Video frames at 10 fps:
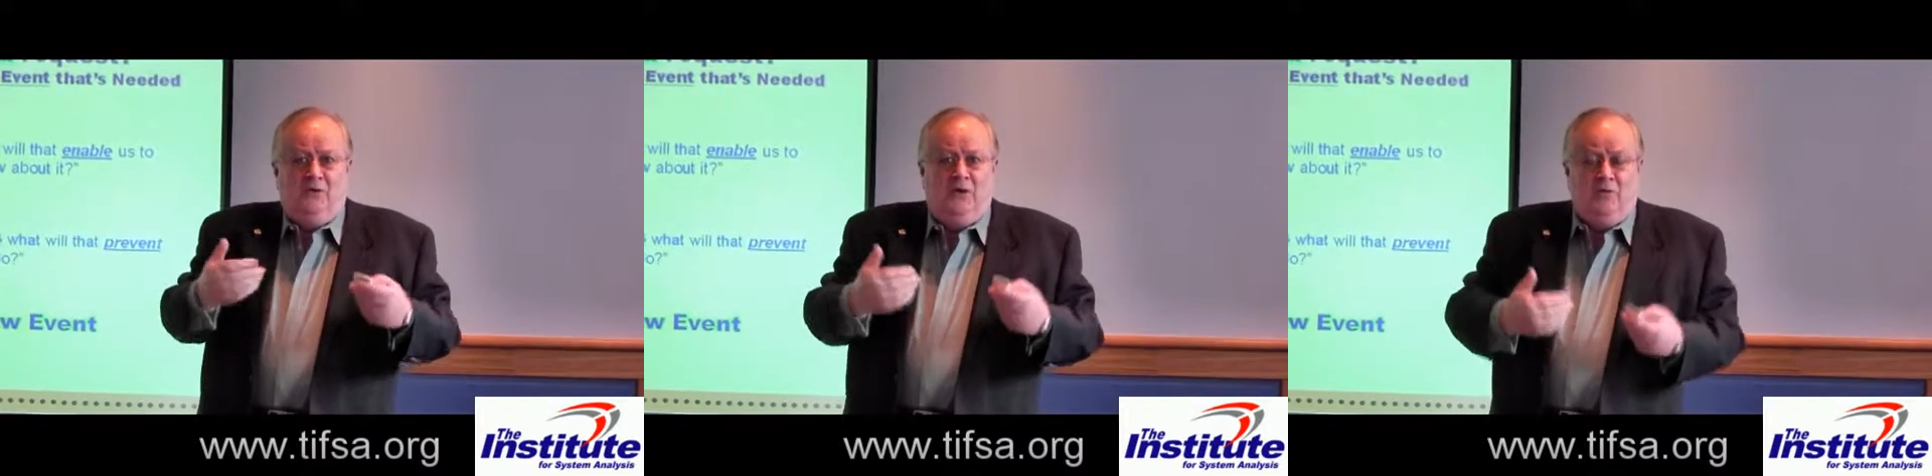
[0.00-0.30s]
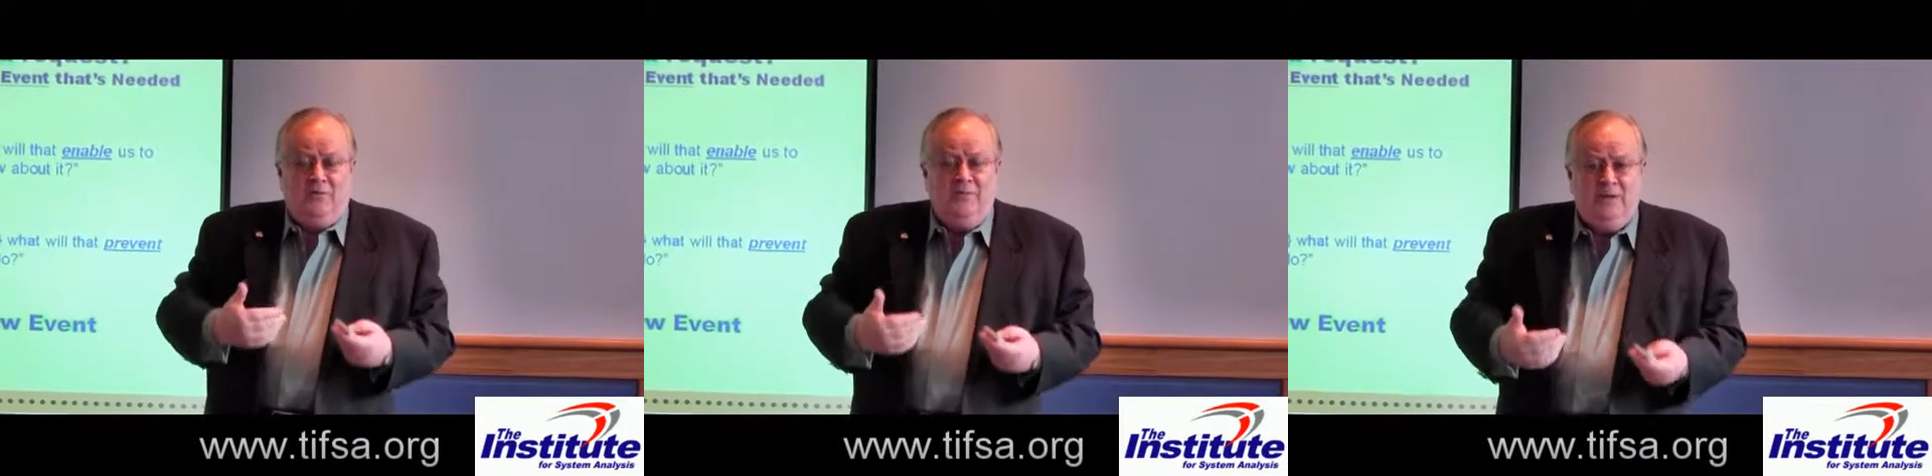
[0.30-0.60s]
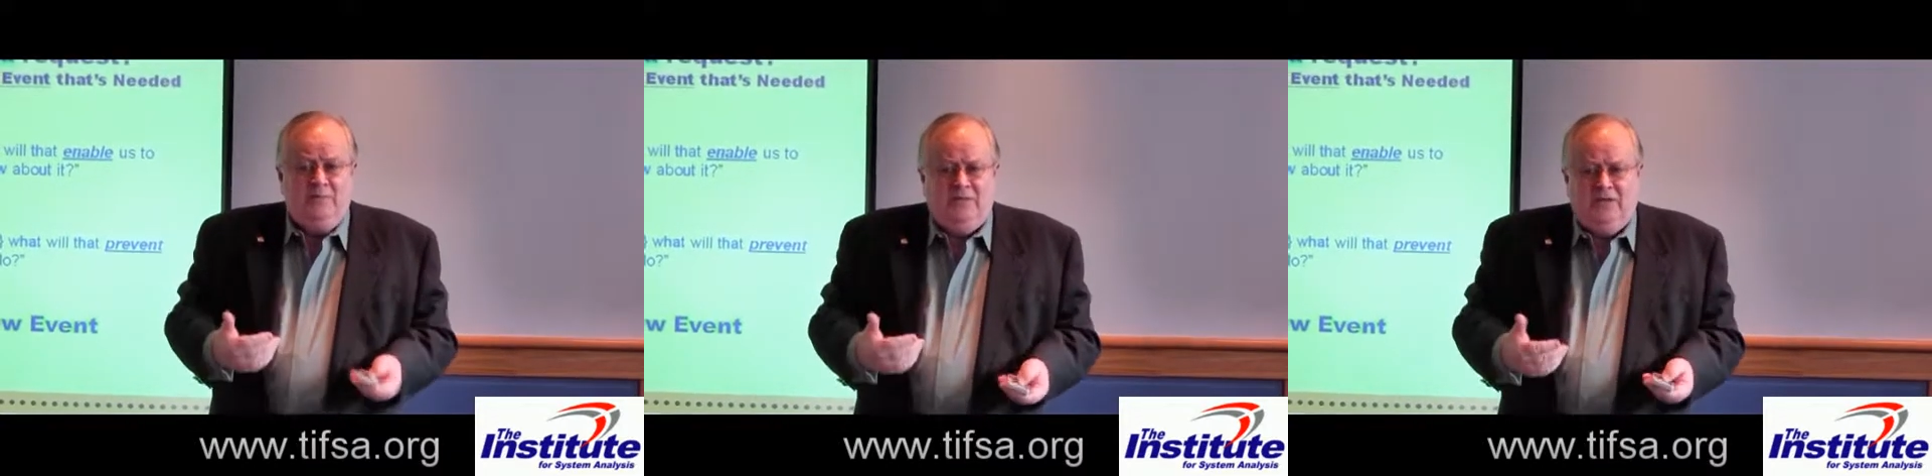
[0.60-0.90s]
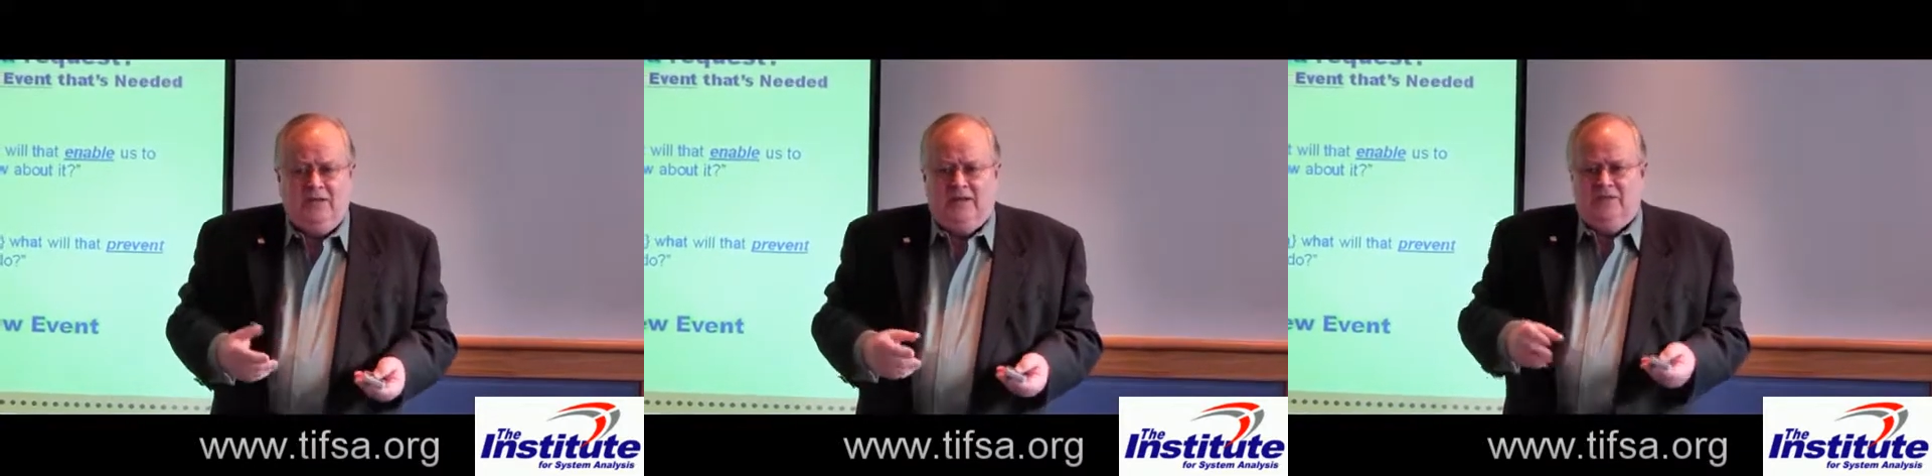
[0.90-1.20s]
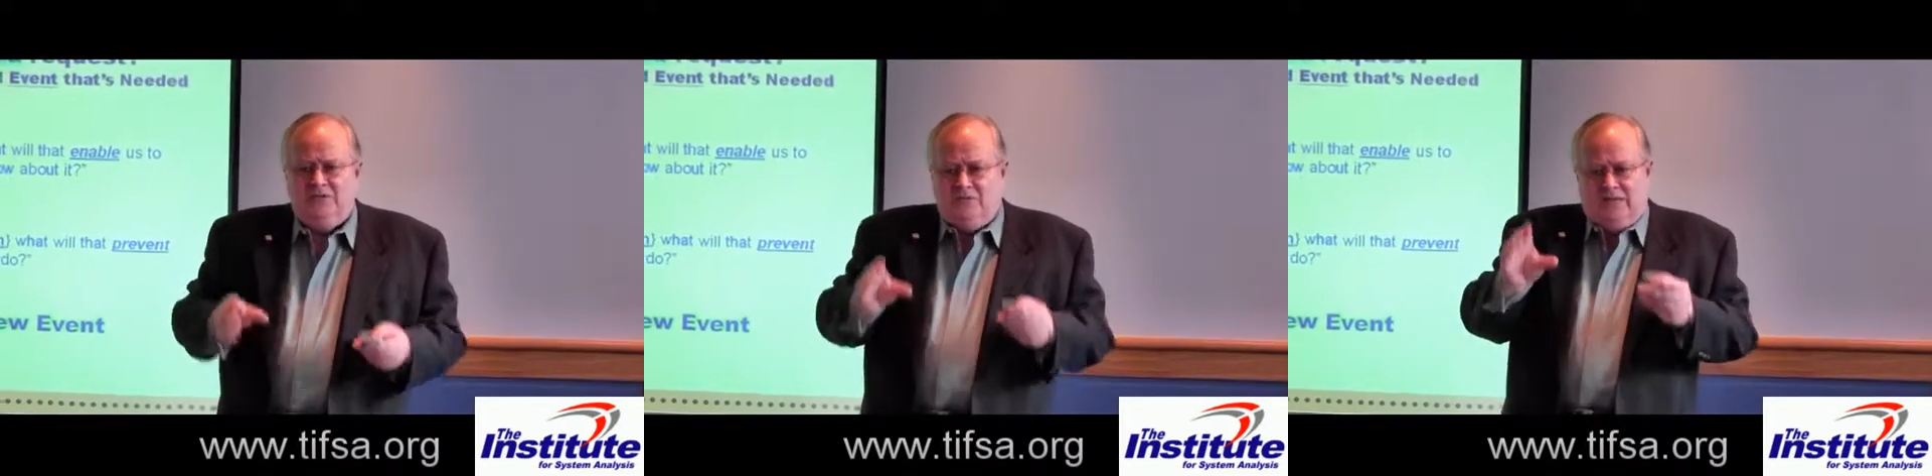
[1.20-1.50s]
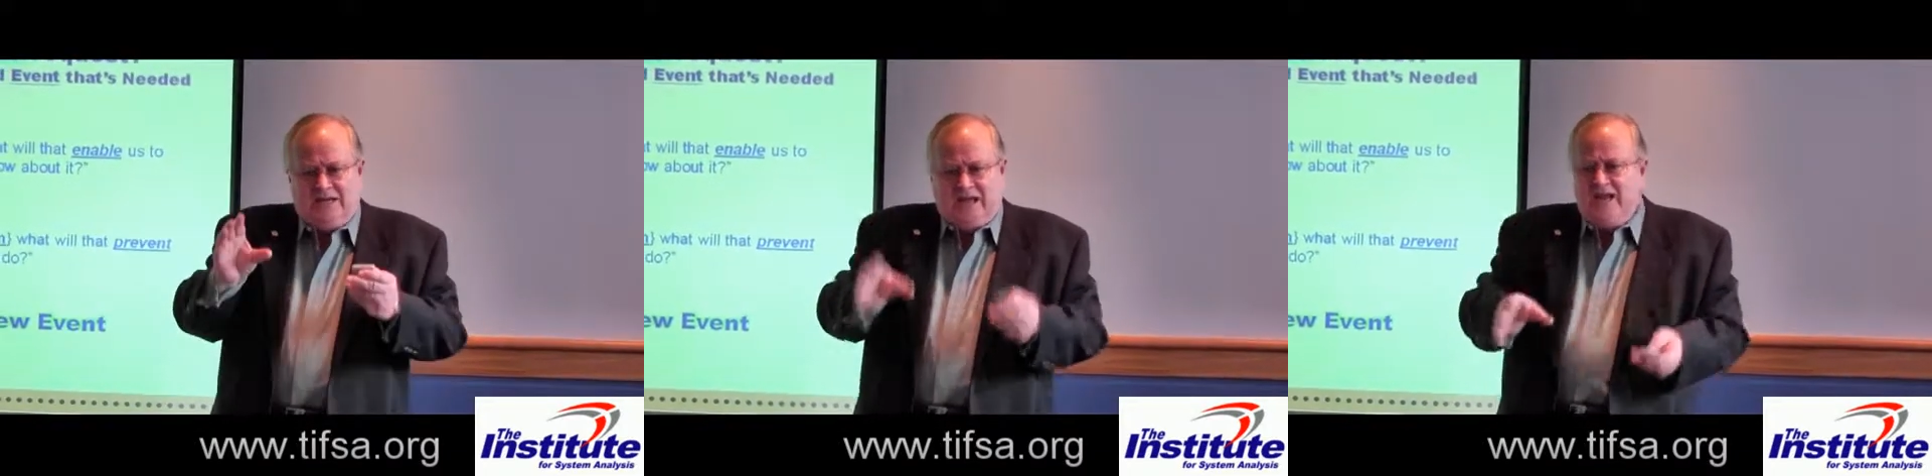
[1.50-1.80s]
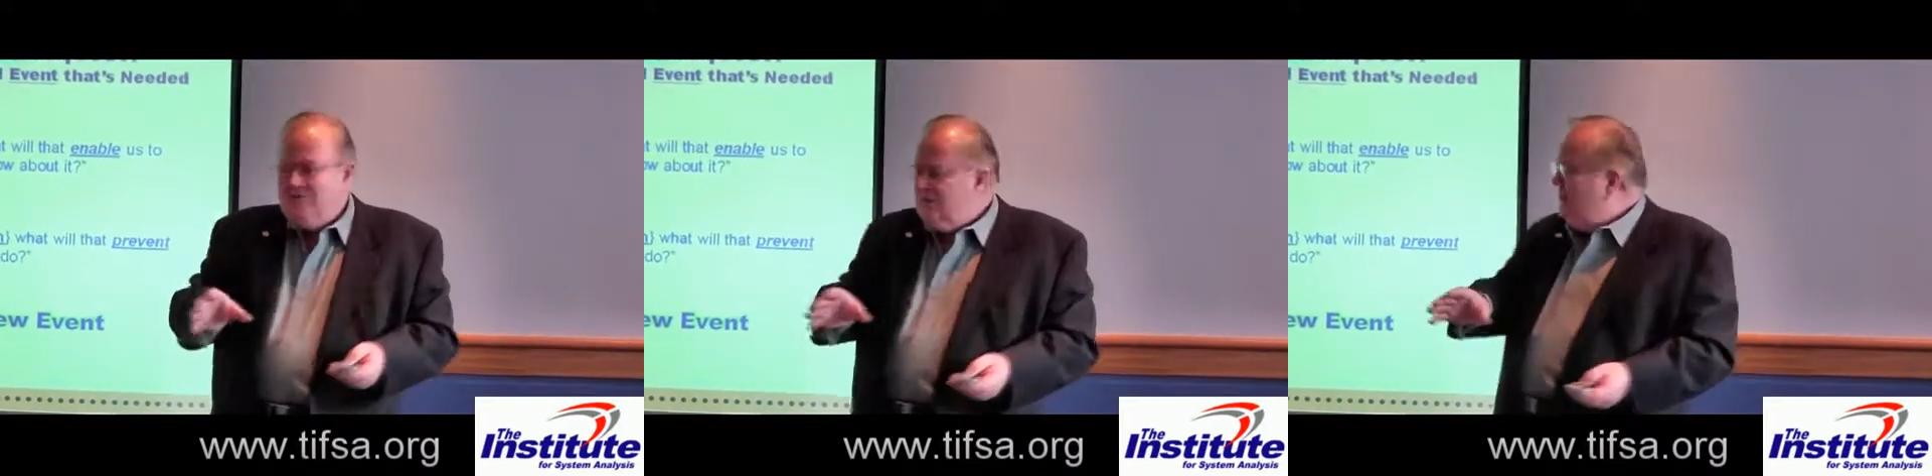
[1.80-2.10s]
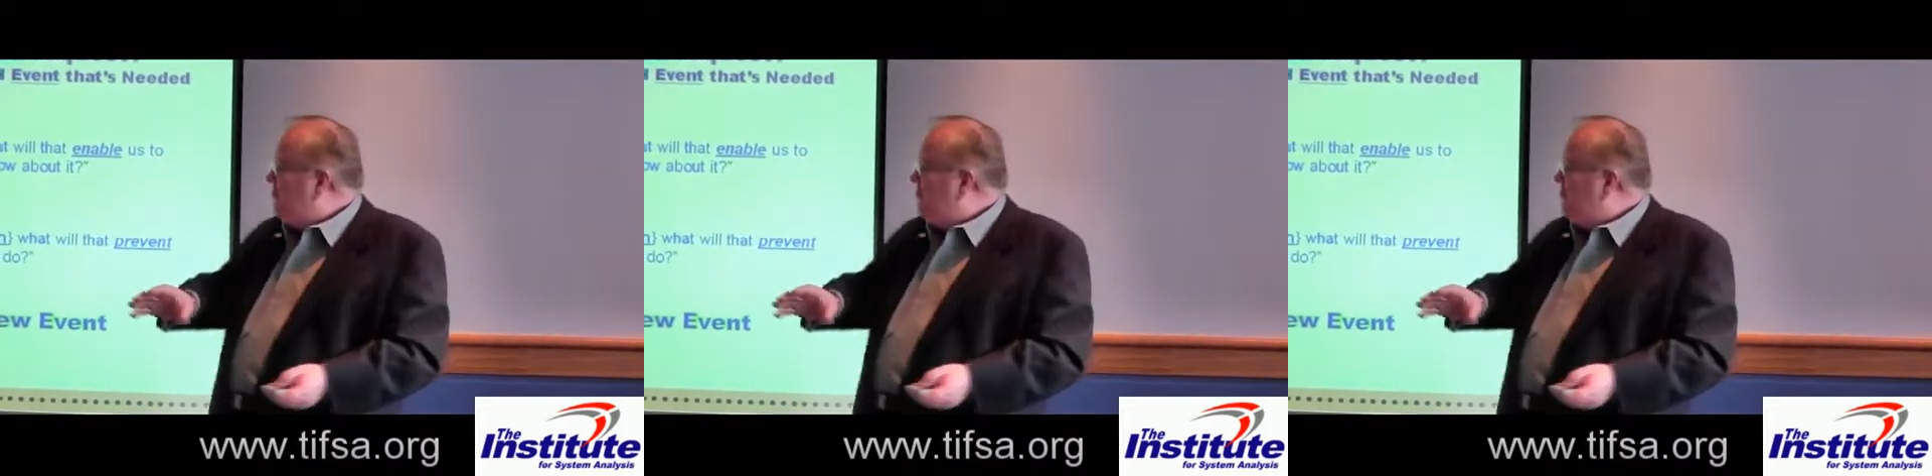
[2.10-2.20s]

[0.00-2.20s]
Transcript: what we might be thinking. So we can ask